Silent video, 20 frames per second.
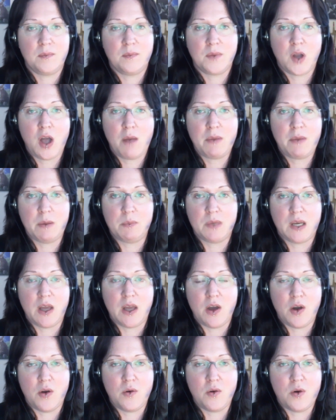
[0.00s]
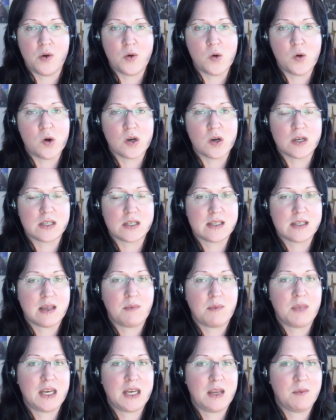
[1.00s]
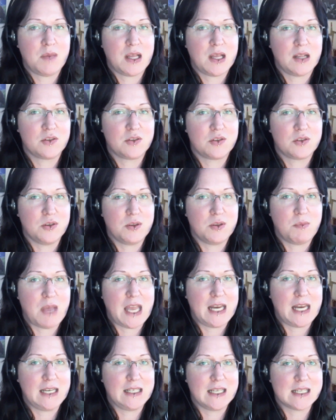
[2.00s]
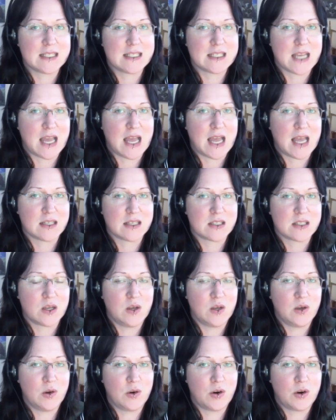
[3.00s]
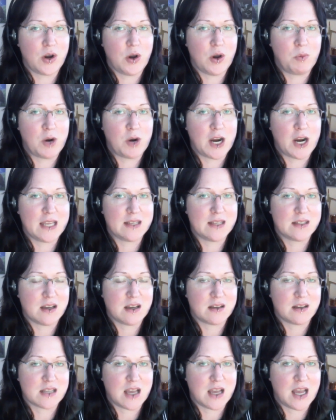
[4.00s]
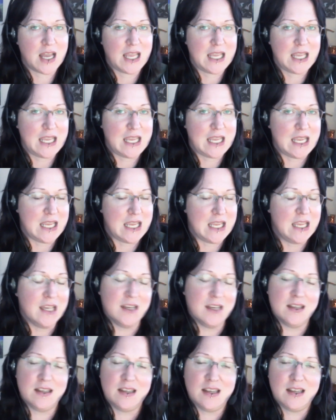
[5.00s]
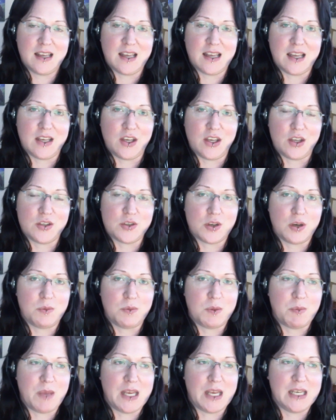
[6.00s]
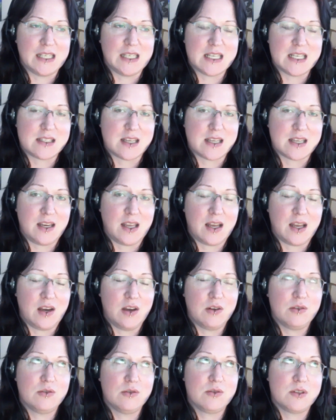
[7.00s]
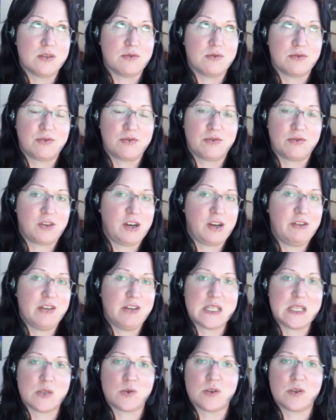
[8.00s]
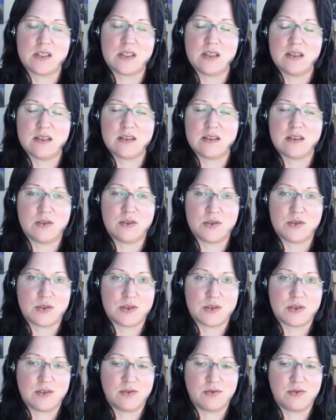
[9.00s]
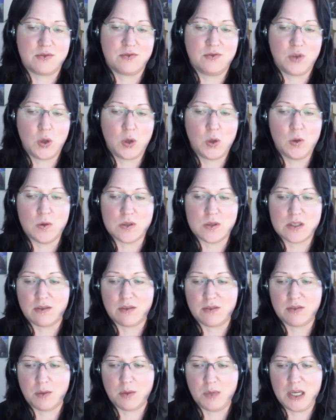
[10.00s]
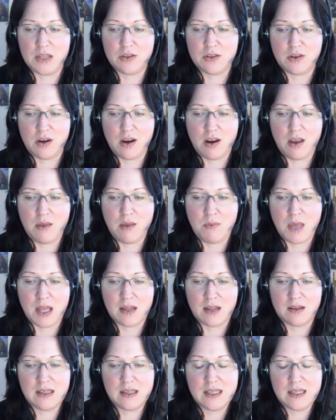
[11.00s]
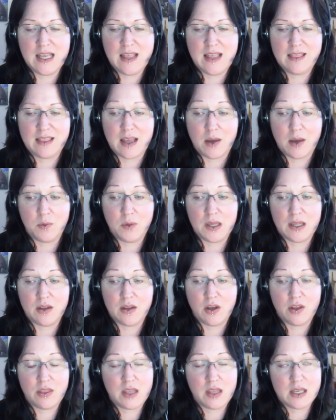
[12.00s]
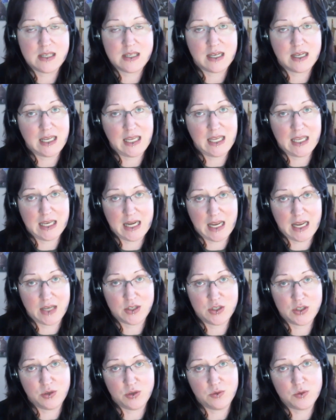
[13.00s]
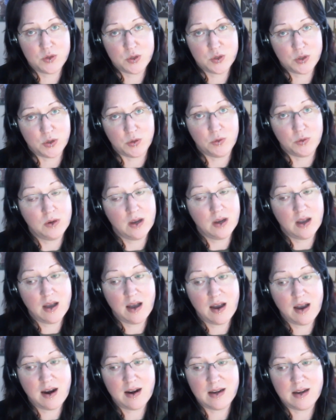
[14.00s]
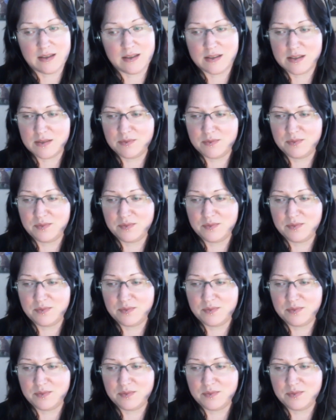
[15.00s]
comment below or send me an email through the mailing list at lauraobrien.ie, and you can join up the mailing list and you get loads of free resources and all sorts of cool stuff coming in through your email that will authentically connect you to Ireland.